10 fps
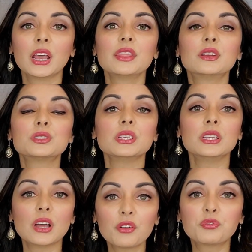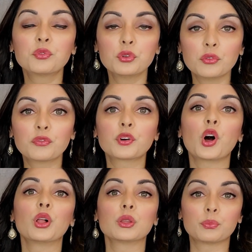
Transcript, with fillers: there's enough room for all the